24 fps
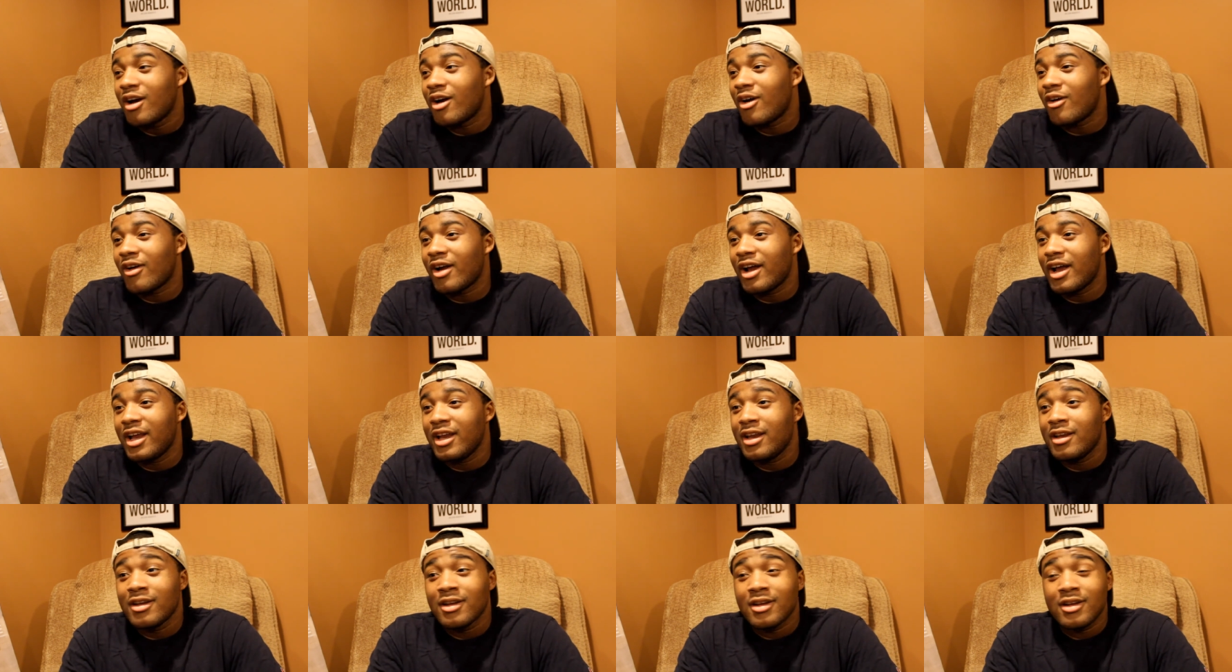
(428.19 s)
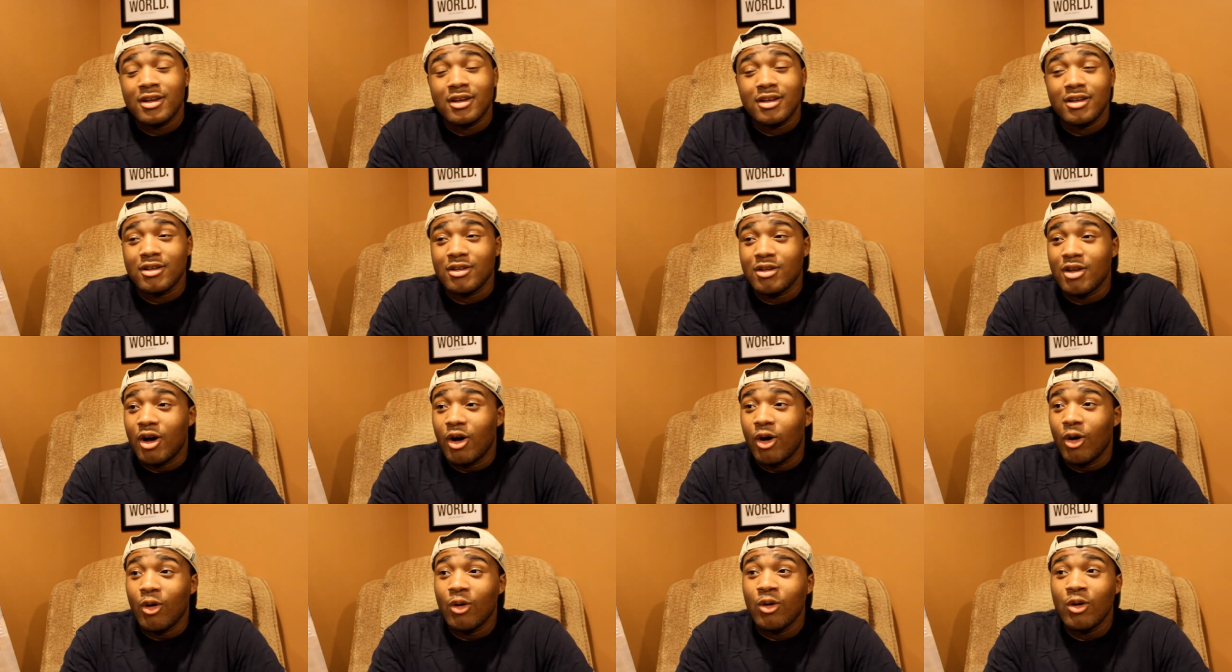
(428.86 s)
All right, you
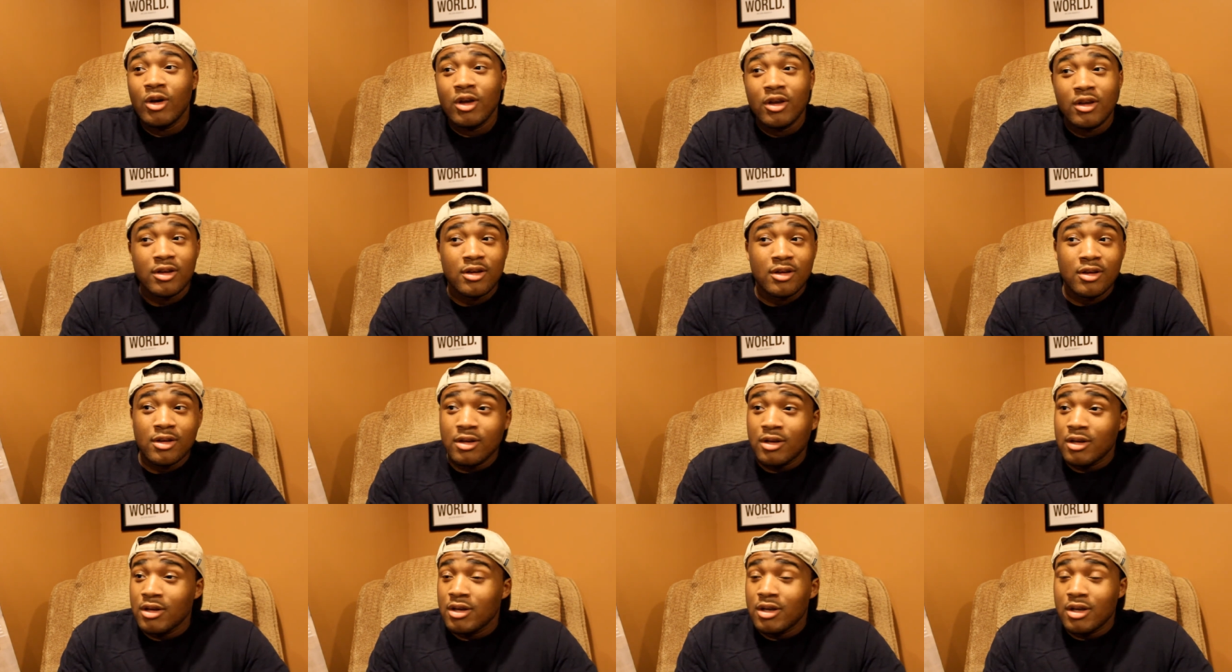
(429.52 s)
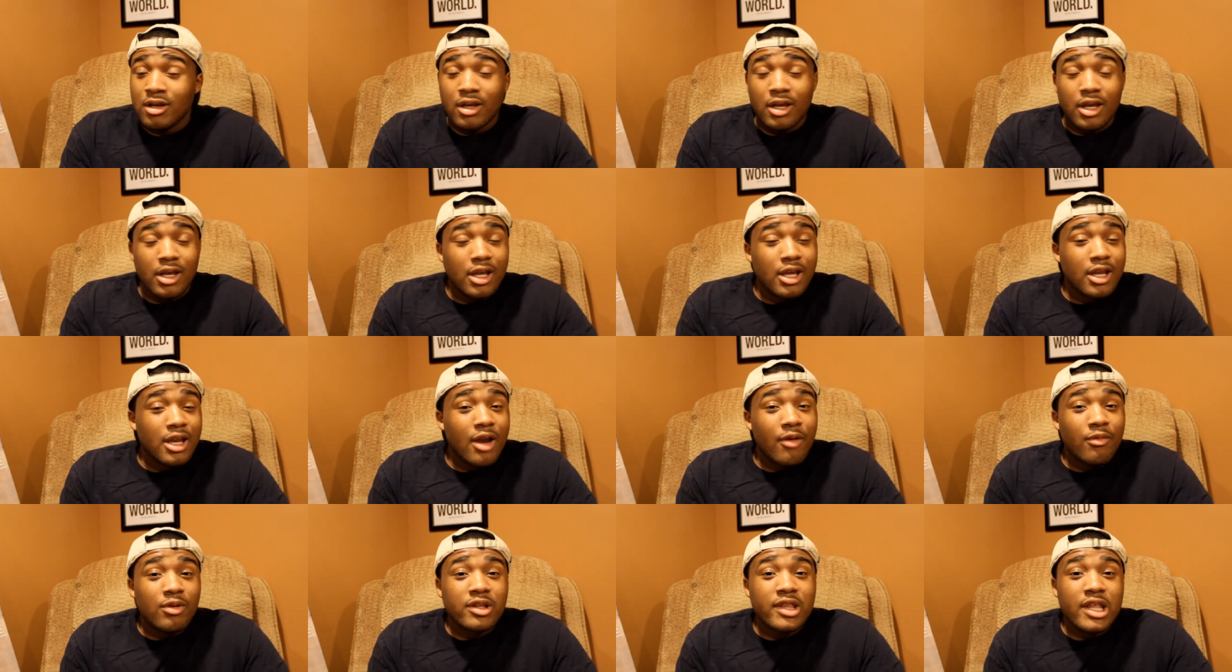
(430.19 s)
know,
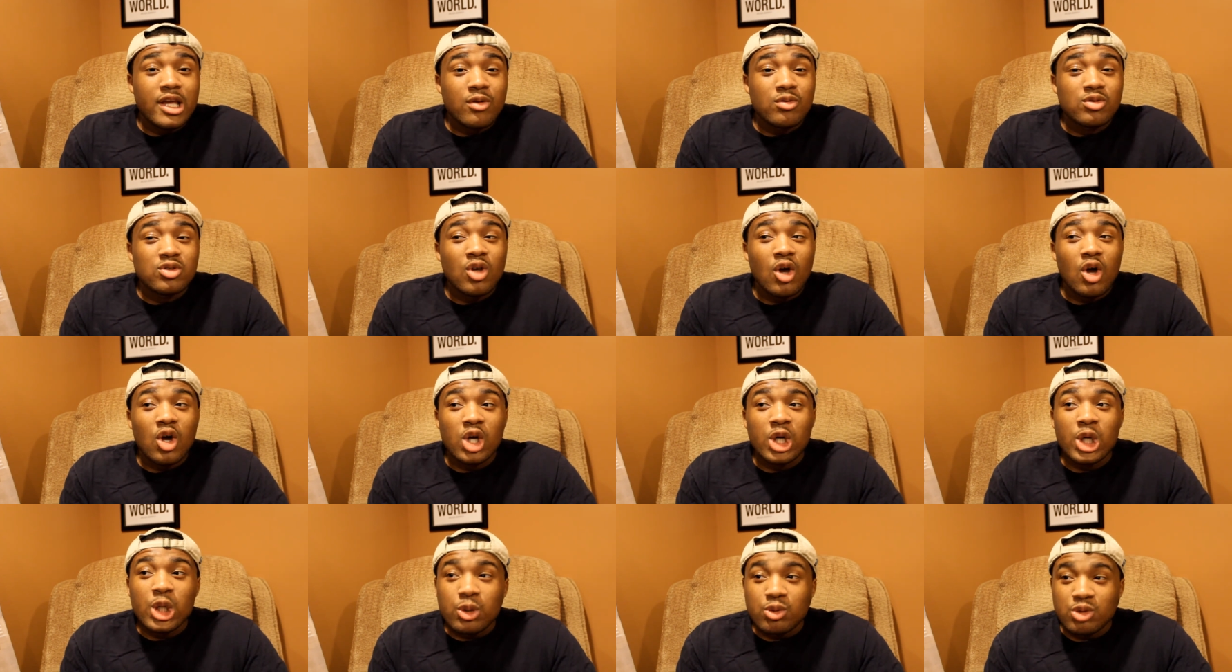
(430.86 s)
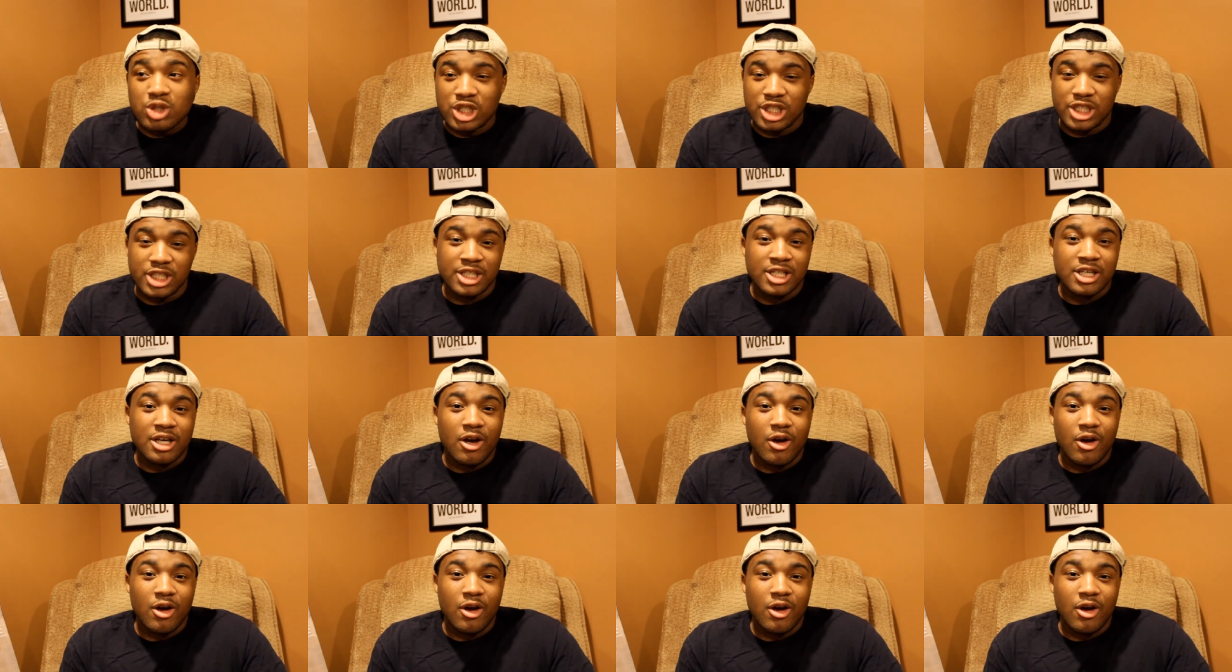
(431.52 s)
and everything was all Gucci